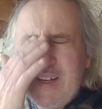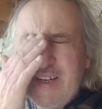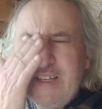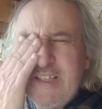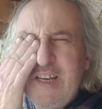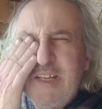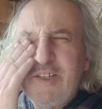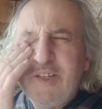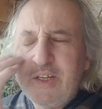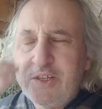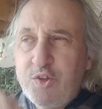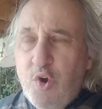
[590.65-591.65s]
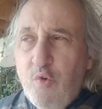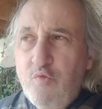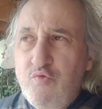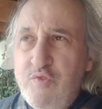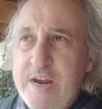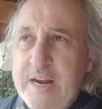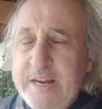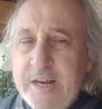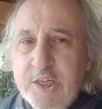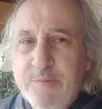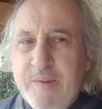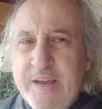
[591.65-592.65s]
it's not really
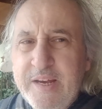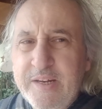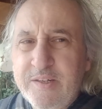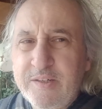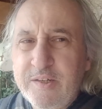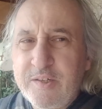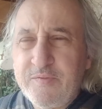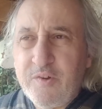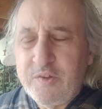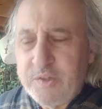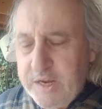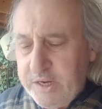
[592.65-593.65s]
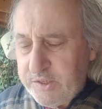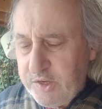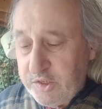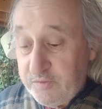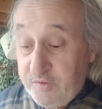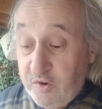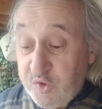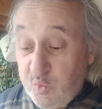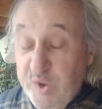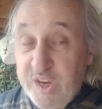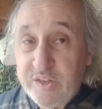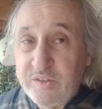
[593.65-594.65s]
explained as far as as far as
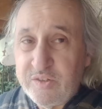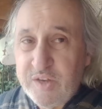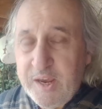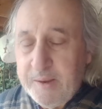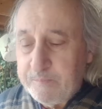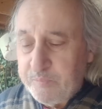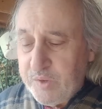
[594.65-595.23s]
we can see.